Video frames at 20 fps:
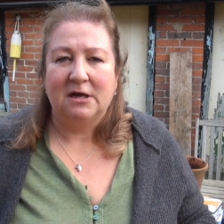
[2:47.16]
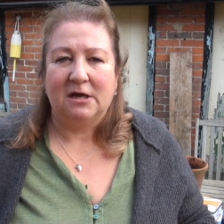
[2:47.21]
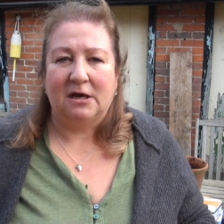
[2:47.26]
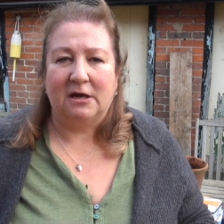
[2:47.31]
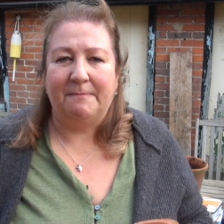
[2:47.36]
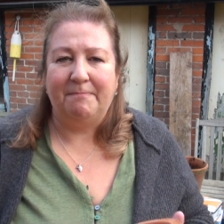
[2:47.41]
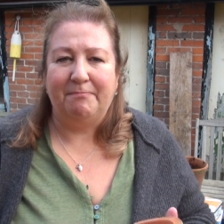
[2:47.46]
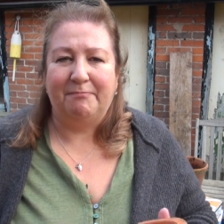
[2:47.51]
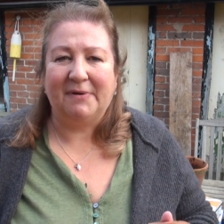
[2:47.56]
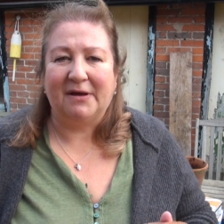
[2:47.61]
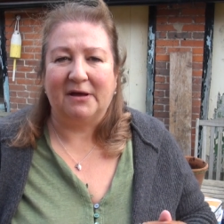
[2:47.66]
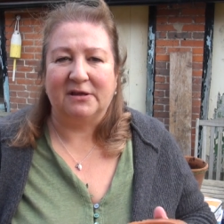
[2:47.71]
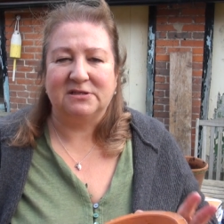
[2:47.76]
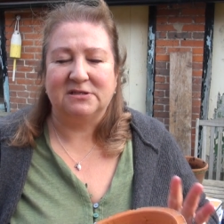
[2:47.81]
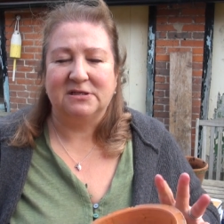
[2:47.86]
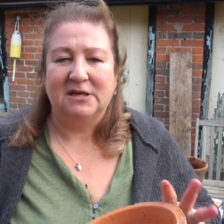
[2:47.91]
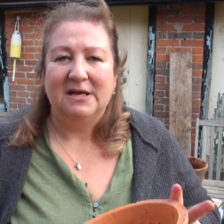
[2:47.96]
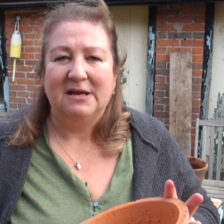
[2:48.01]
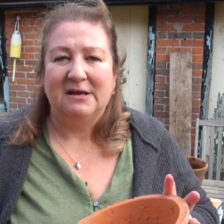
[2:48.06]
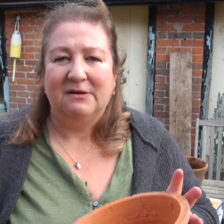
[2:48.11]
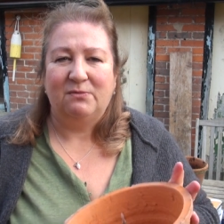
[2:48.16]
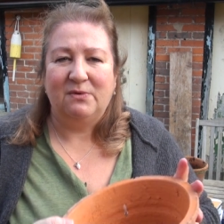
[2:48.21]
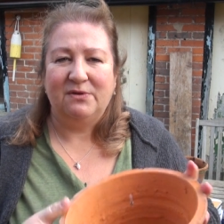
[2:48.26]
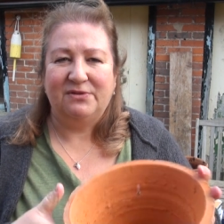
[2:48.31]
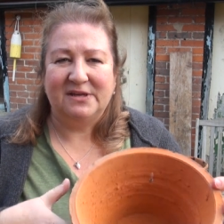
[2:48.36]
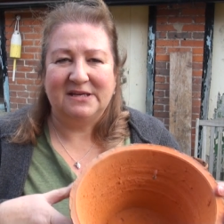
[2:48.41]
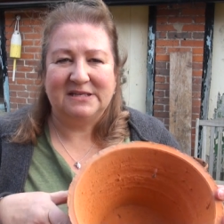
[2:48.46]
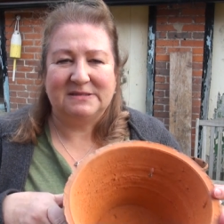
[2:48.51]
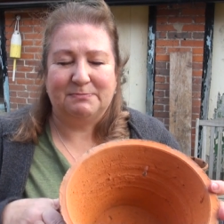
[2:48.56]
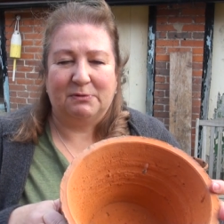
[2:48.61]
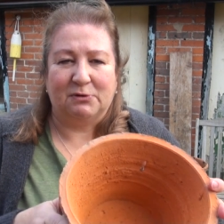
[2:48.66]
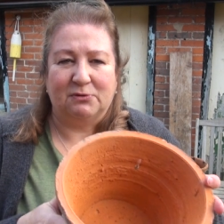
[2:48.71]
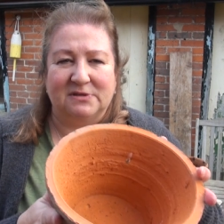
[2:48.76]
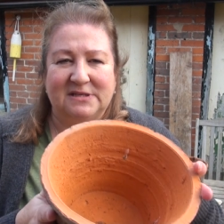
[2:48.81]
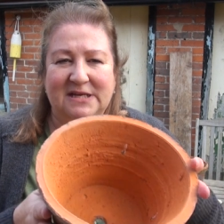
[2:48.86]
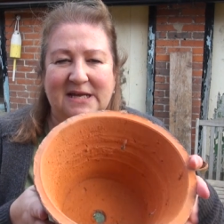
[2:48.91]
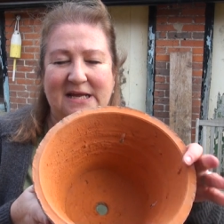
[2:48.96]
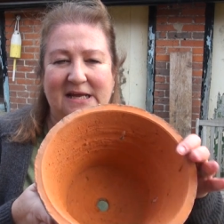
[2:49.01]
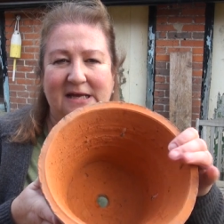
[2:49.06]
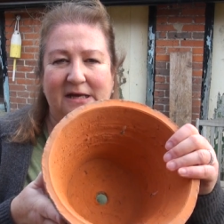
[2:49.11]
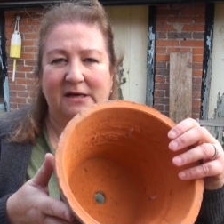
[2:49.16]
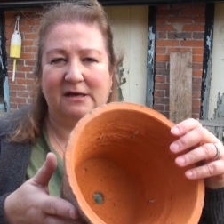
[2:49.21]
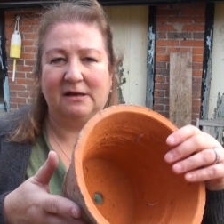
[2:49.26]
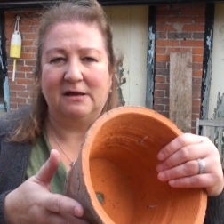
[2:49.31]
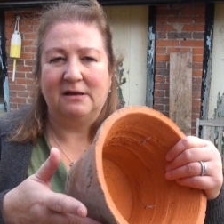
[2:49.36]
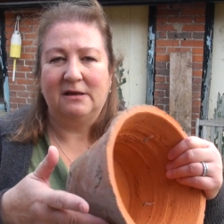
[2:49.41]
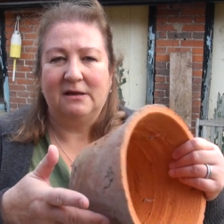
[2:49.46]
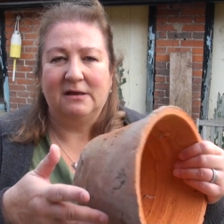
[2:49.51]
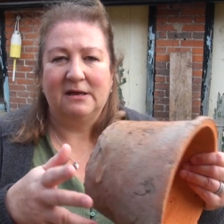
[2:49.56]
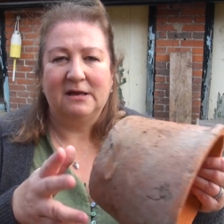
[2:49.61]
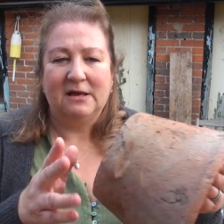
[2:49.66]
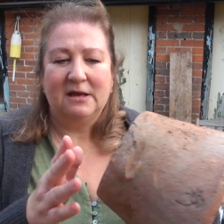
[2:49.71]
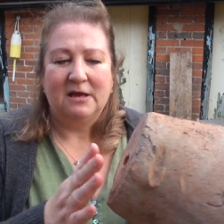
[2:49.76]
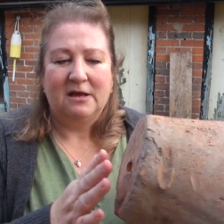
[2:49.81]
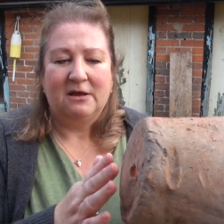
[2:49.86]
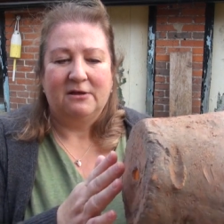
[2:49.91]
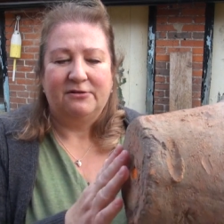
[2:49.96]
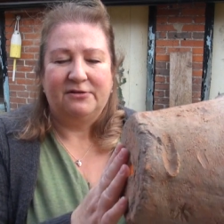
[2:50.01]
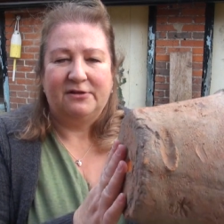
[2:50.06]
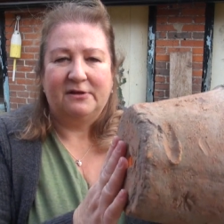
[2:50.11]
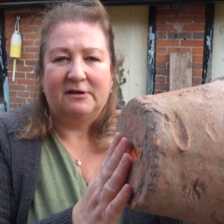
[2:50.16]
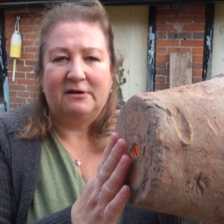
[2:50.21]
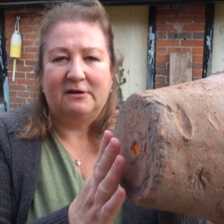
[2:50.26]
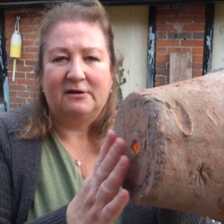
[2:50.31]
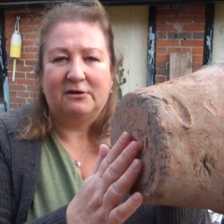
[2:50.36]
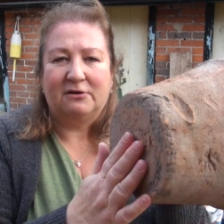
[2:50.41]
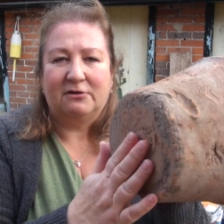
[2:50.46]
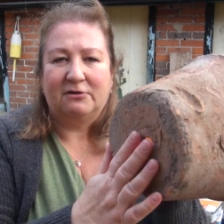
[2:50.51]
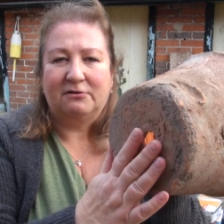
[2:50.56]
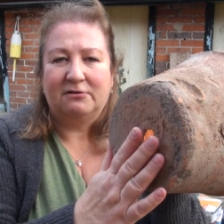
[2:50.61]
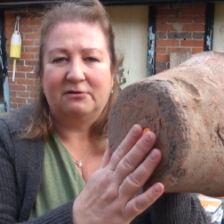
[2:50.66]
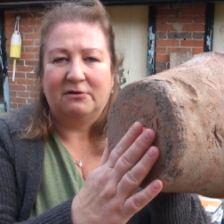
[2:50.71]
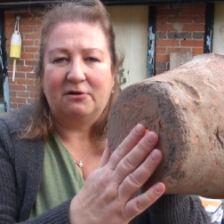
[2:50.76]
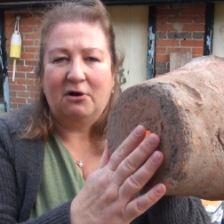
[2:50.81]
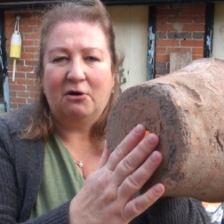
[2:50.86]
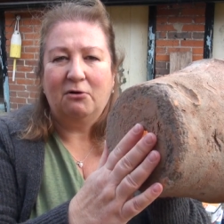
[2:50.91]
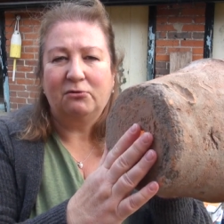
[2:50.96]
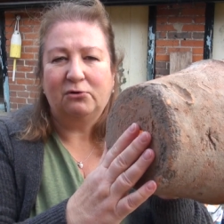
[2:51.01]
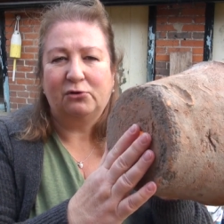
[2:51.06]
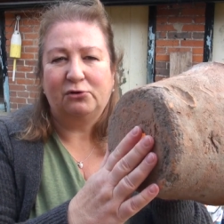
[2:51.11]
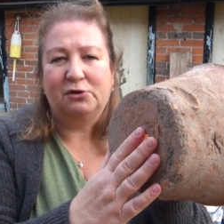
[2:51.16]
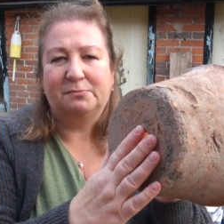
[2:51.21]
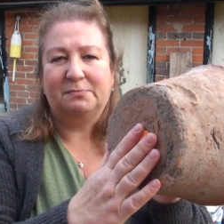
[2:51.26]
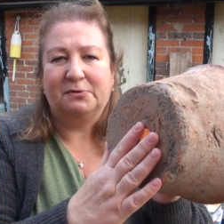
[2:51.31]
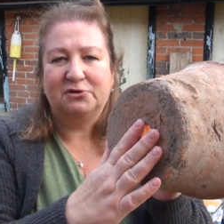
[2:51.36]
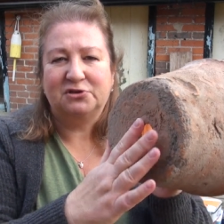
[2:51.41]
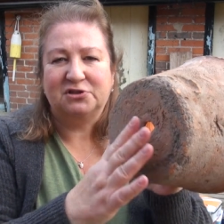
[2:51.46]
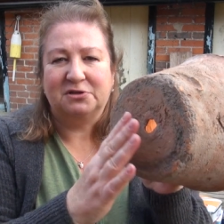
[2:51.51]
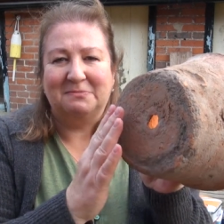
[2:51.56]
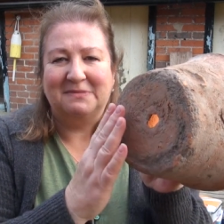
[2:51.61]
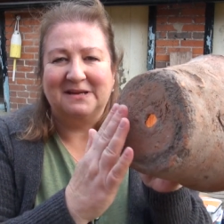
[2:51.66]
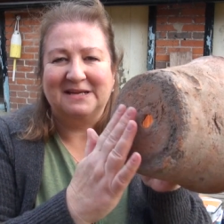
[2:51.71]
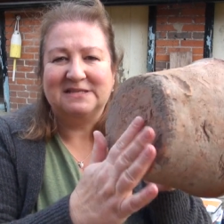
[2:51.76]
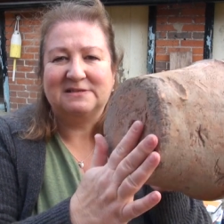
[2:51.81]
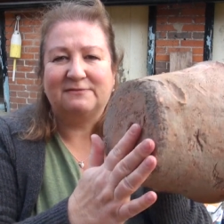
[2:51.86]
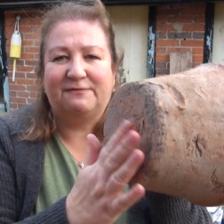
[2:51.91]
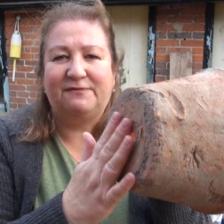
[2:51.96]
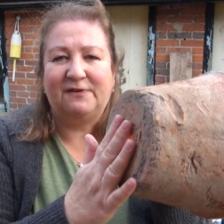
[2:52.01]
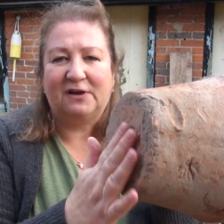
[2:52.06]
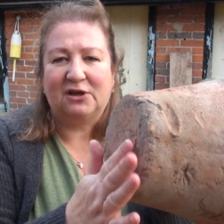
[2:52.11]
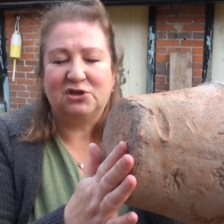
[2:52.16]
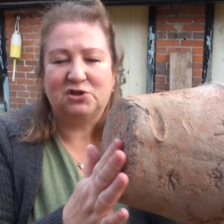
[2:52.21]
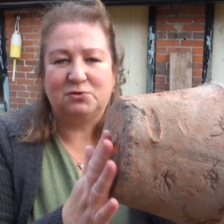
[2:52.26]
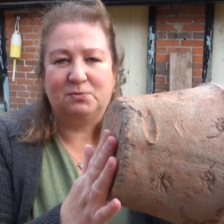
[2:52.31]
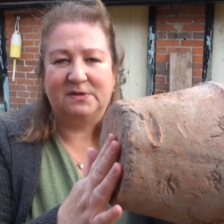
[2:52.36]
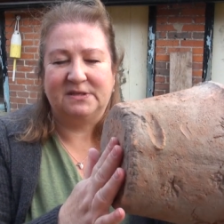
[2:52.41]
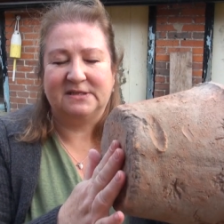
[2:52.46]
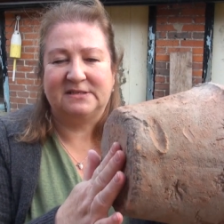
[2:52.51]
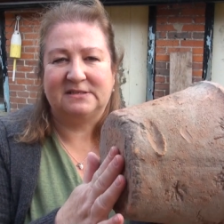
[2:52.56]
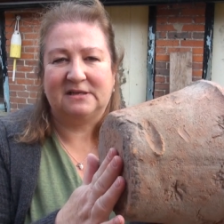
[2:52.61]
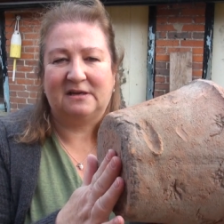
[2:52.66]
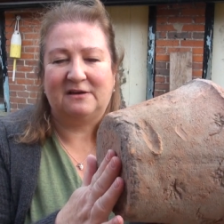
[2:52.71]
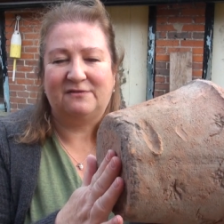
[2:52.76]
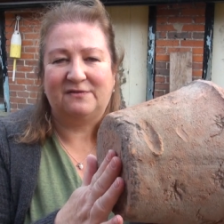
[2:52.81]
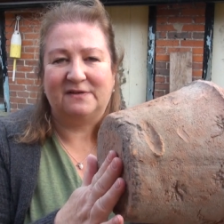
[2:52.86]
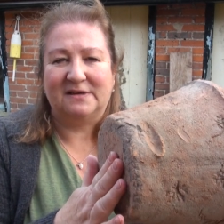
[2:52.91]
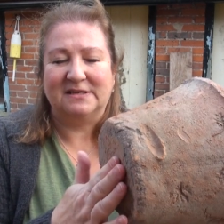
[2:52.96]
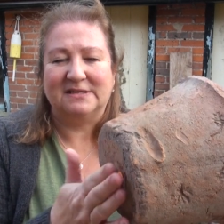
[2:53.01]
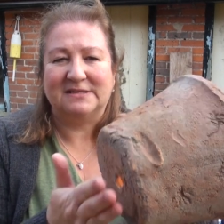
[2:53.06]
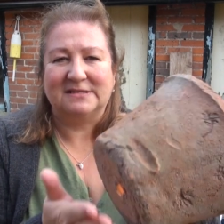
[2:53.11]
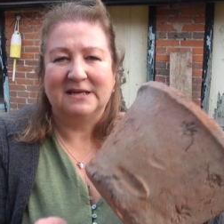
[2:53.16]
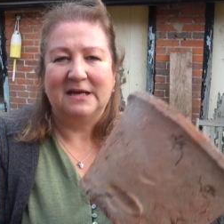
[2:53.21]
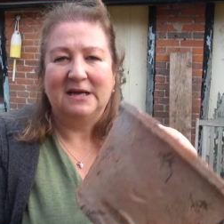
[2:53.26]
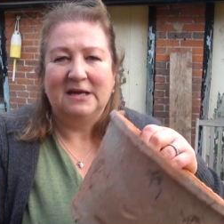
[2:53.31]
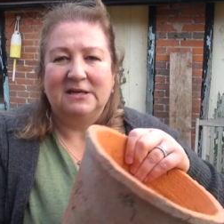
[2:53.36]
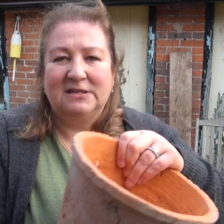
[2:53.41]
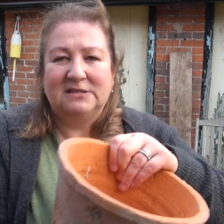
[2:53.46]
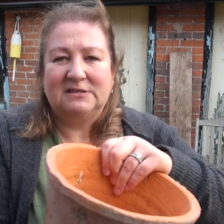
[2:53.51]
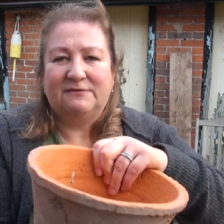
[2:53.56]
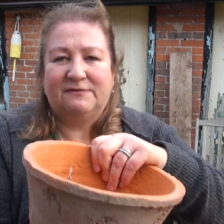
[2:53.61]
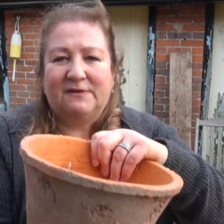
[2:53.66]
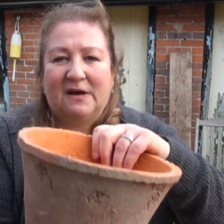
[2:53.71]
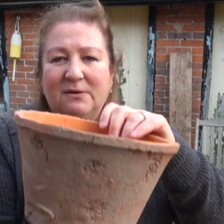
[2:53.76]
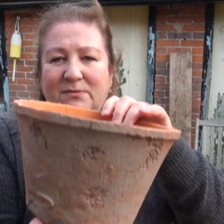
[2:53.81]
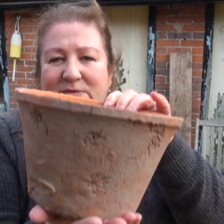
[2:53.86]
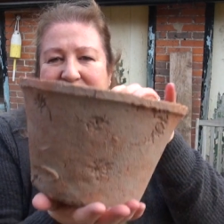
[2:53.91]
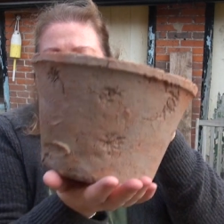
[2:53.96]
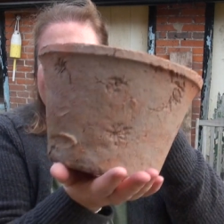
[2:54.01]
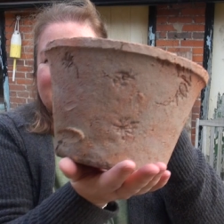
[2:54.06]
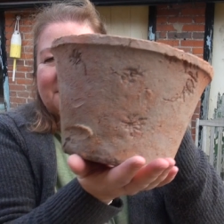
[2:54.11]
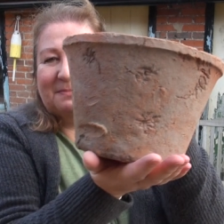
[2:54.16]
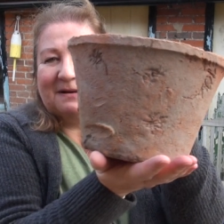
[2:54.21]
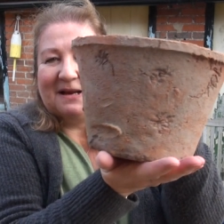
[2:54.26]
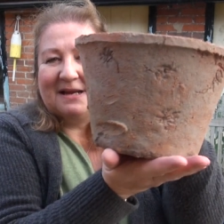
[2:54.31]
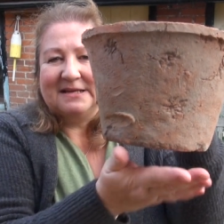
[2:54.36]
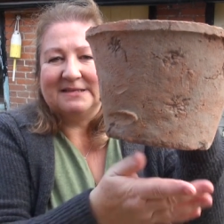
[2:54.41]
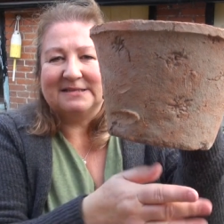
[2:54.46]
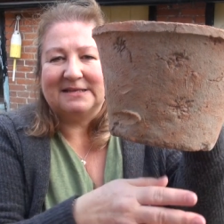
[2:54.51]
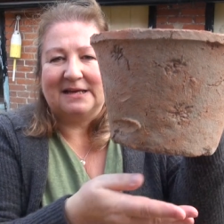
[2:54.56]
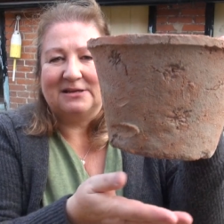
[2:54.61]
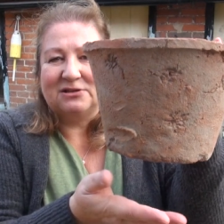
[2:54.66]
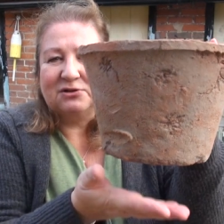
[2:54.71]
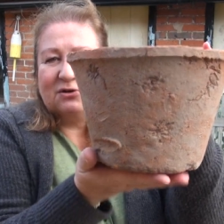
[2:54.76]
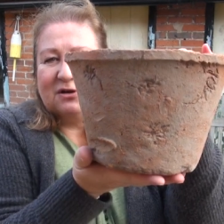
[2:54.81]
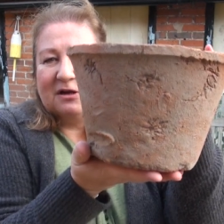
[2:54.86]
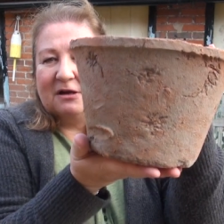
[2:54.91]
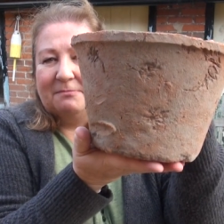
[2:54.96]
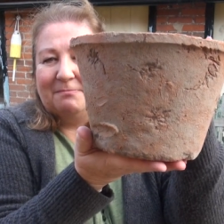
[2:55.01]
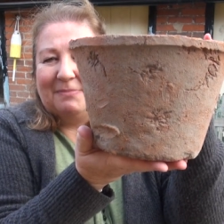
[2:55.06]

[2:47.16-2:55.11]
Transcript: Um, but with this pot here, the hole on the bottom is flush with the surface. So if I was to place that on a